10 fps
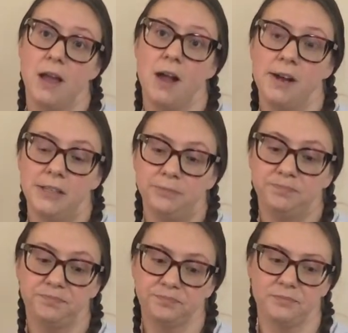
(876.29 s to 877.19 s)

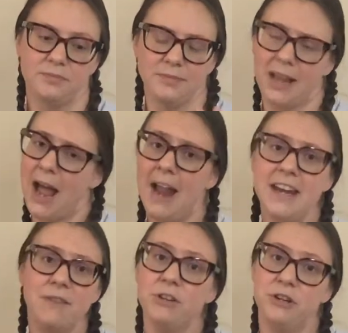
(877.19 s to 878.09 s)
I
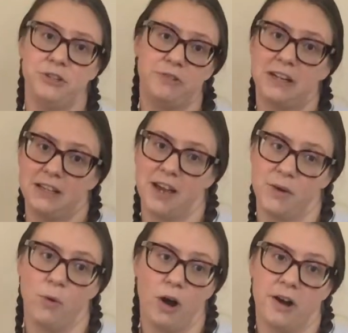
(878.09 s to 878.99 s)
never used to drink a lot
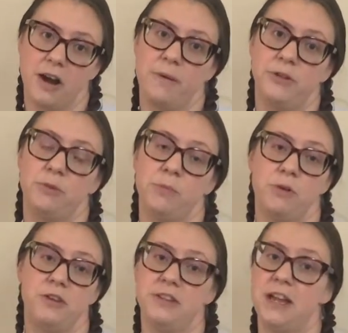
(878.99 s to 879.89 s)
of water. I was one
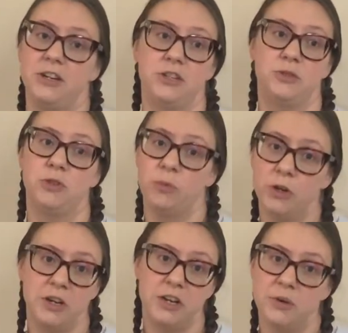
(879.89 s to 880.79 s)
person that just
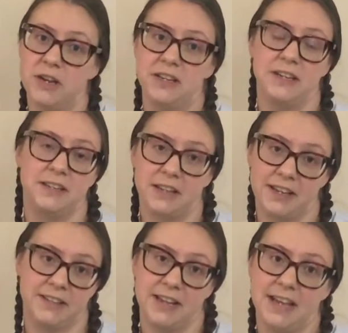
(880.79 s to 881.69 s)
wouldn't do it, didn't like
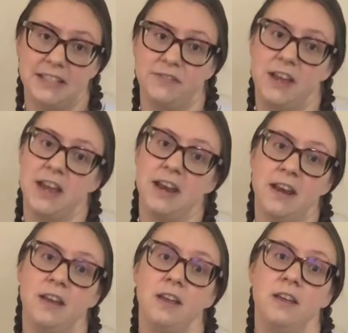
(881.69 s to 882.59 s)
the taste of it,
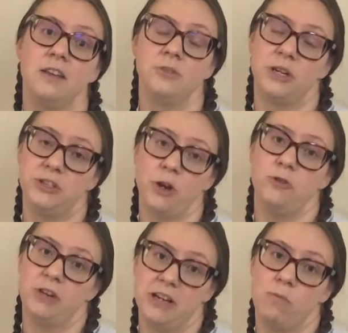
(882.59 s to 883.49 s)
and so I started
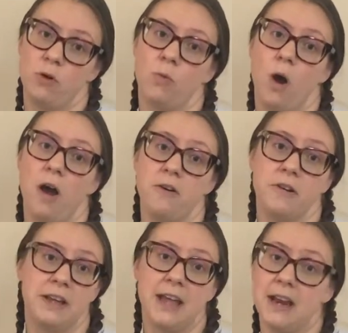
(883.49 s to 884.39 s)
drinking more water,
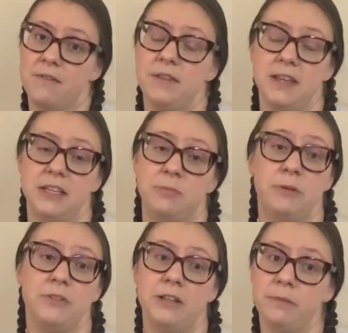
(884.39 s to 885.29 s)
and again, everything's been
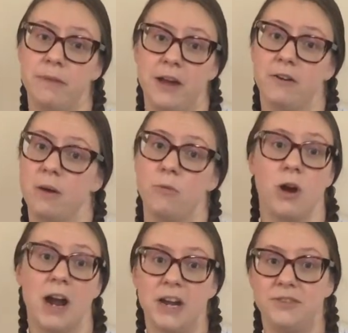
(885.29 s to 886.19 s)
feeling better. I'm more
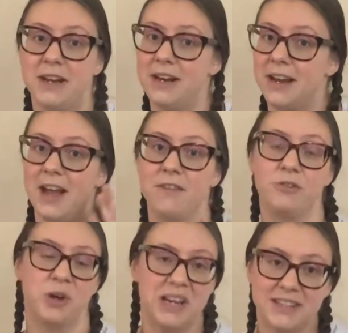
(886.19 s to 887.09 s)
hydrated. I have
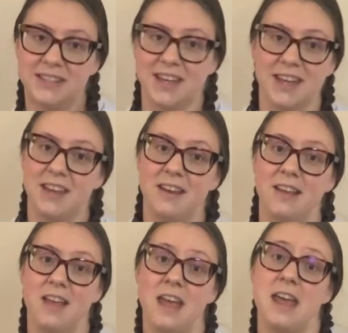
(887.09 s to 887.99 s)
great skin,
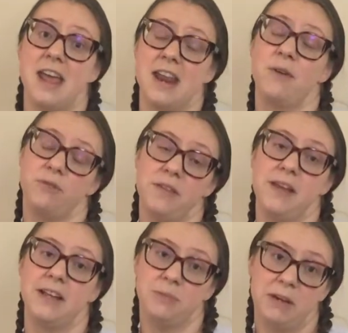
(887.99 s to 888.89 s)
and I really
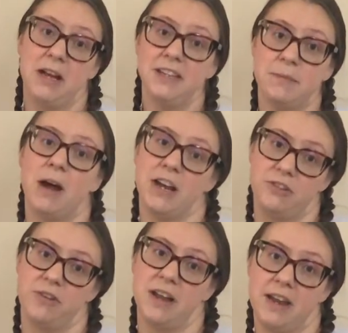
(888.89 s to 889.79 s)
think it's because I'm
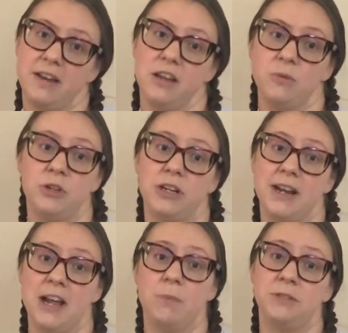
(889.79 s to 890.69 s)
hydrated, which kind
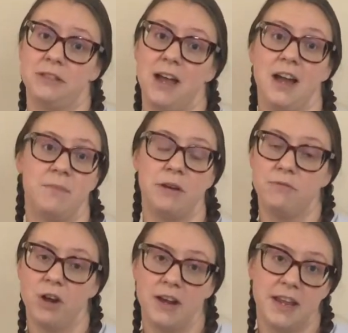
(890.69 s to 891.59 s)
of helps a lot in my
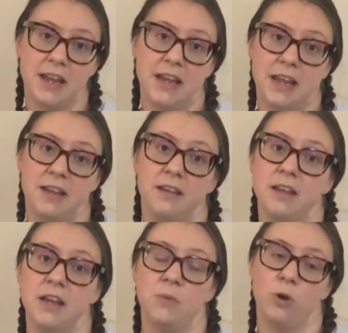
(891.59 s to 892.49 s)
running
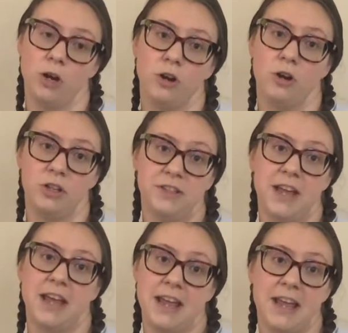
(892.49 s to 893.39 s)
and working all
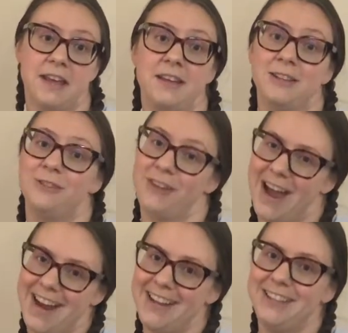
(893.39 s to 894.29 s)
day. So if
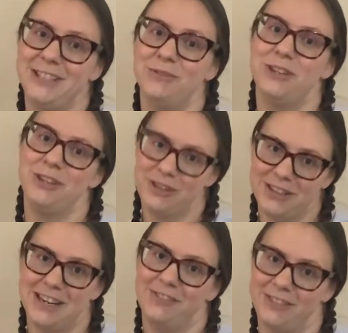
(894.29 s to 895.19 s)
I can do it, you can
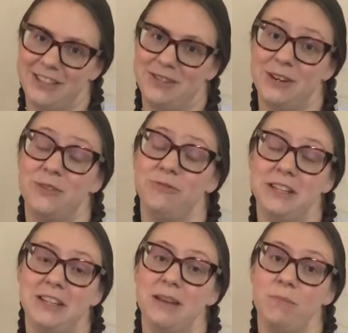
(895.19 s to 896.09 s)
definitely do it. It's
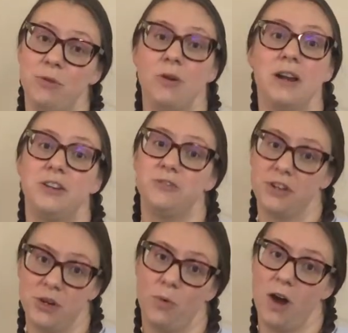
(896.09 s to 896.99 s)
really important to drink
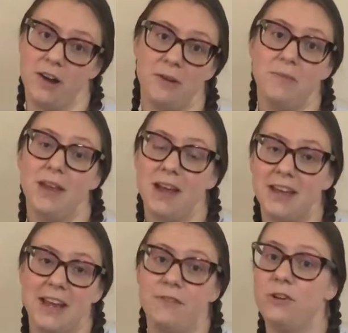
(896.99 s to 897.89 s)
your water.
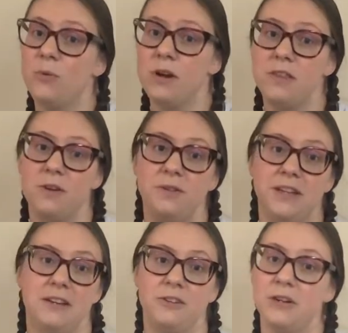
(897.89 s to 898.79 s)
Again, if you're one of those
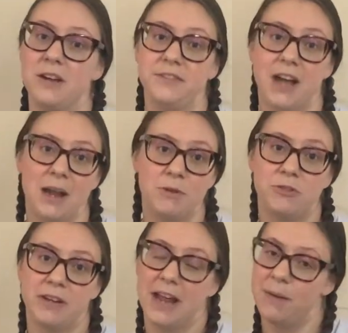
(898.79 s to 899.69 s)
that don't have time to
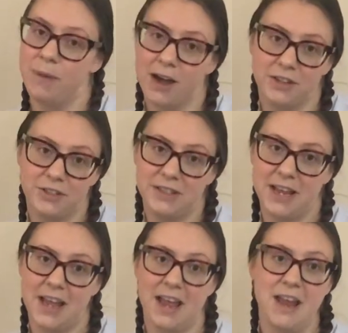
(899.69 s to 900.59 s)
drink 8 bottles a
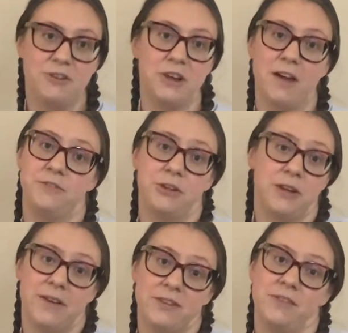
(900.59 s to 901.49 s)
day, don't
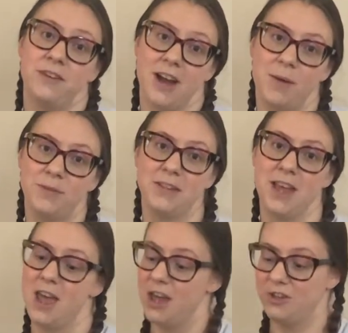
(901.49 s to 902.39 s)
have enough cups,
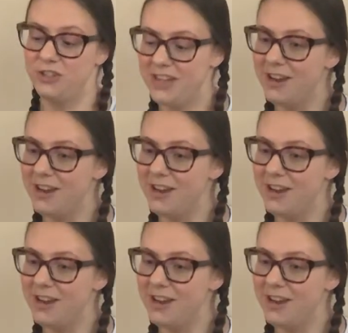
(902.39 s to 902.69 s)
just get